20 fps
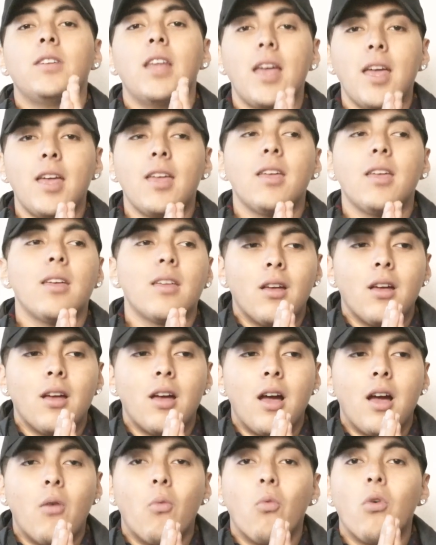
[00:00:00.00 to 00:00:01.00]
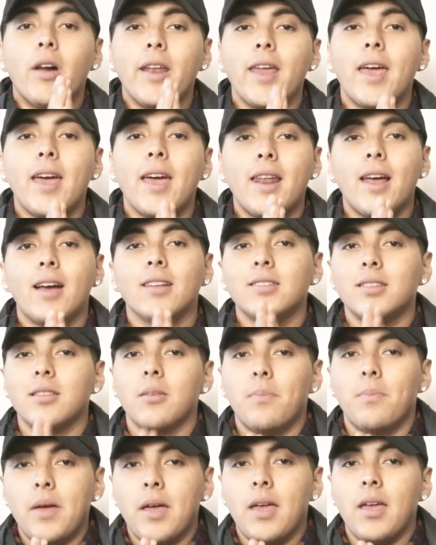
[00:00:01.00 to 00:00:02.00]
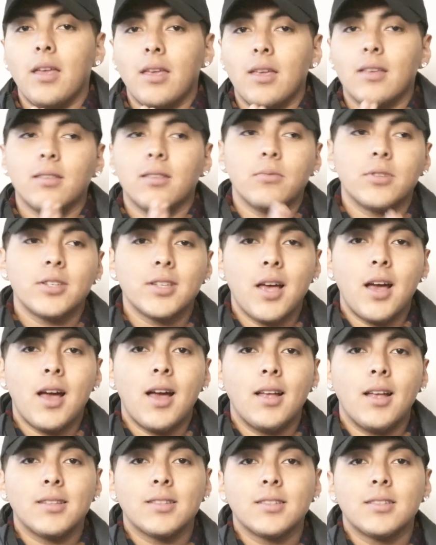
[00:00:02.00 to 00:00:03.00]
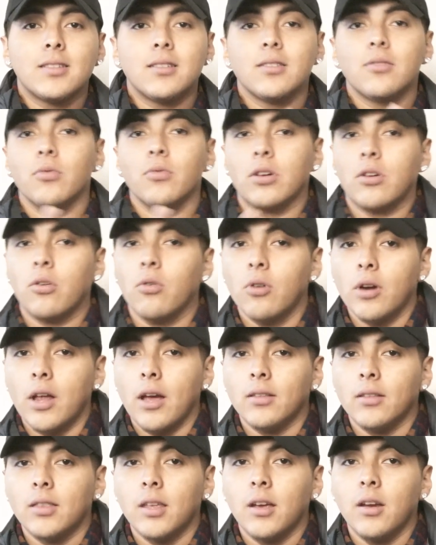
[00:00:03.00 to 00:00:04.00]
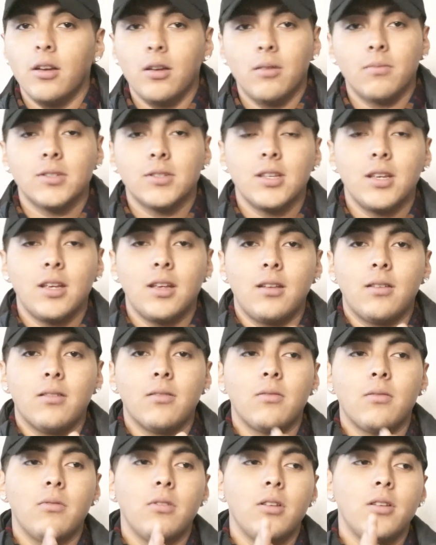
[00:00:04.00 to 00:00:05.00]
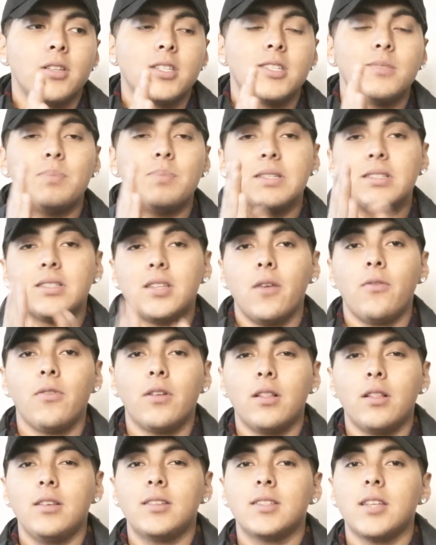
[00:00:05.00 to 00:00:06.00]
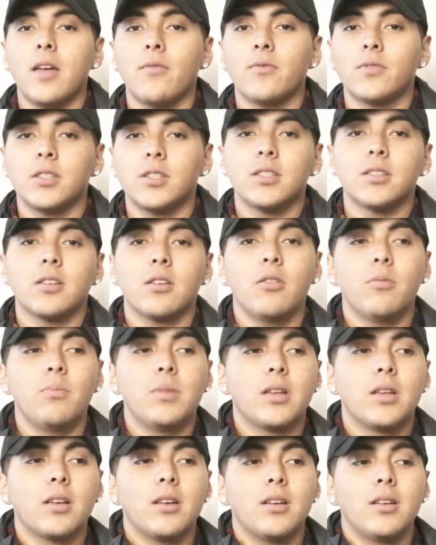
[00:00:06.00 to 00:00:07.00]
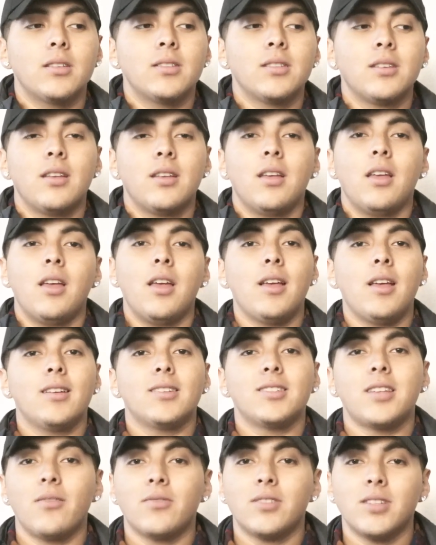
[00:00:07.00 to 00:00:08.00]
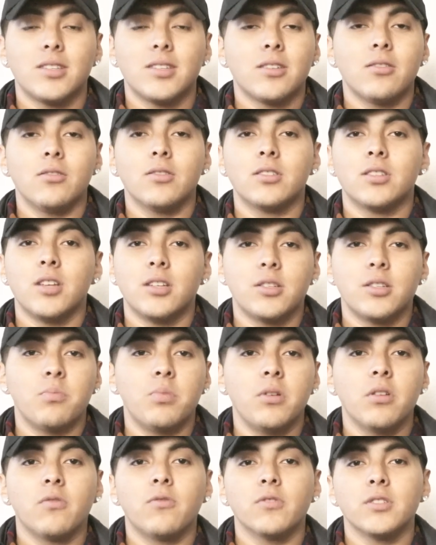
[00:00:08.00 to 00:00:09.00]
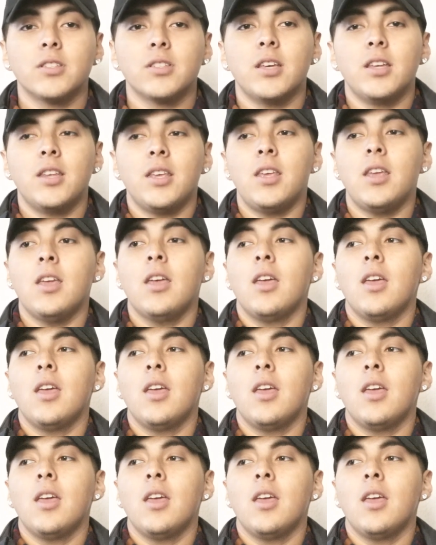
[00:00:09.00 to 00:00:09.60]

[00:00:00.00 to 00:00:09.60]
day. I wanna head out to the bay and get some shots, record out there, you know what I'm saying? Specifically San Francisco, because San Francisco is such a beautiful city.